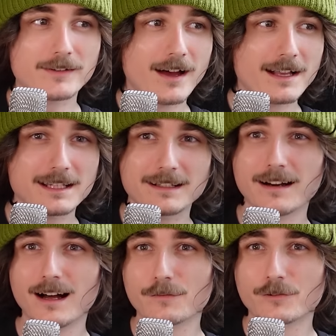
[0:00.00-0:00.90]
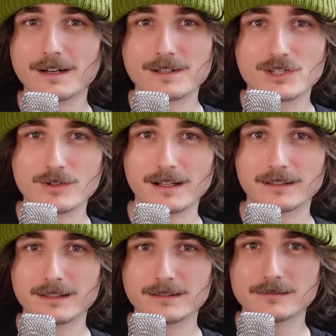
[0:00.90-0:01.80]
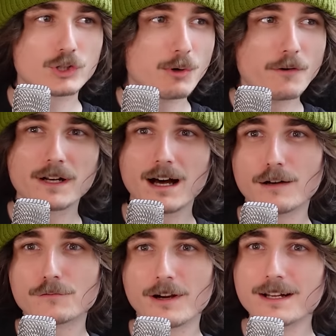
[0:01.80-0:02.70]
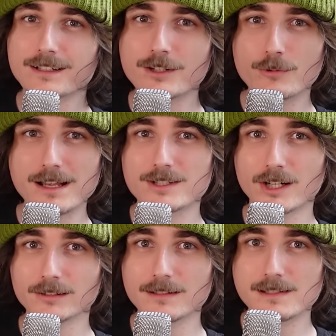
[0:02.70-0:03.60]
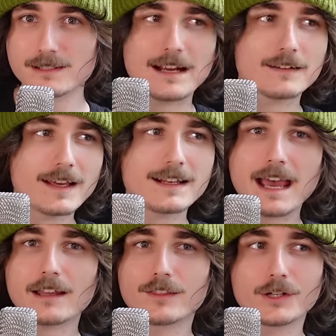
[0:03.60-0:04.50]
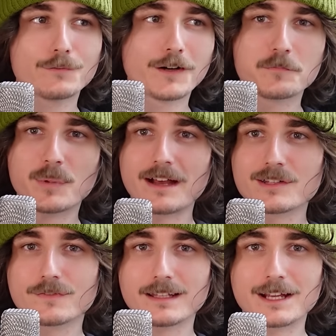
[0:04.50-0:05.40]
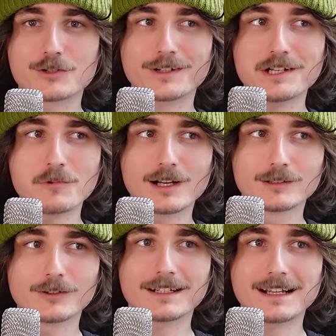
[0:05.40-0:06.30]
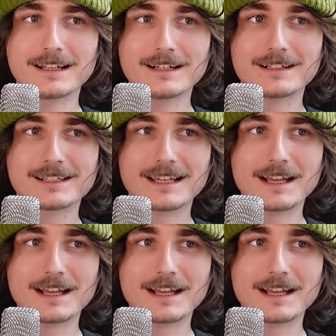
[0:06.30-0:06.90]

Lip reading: about 19.5 grand Australian, or 12.5 grand in US dollars. And then at £35 for the entry, we're looking at needing to